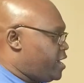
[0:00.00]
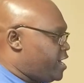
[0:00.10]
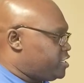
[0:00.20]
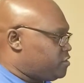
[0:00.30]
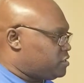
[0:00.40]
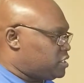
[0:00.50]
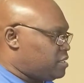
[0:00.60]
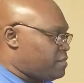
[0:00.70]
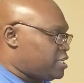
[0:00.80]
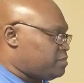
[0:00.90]
As you can
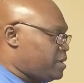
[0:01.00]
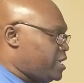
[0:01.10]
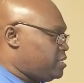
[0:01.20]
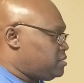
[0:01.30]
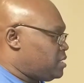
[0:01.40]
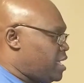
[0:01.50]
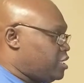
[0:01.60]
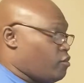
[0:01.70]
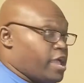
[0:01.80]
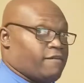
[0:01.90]
see, my space, I
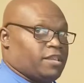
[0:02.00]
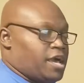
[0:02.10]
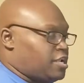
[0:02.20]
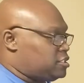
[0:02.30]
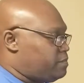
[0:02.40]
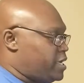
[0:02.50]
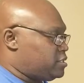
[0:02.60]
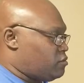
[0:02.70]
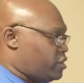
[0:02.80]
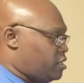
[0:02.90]
don't have a lot of
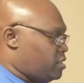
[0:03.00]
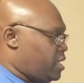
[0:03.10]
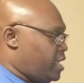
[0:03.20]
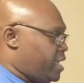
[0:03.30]
space on here.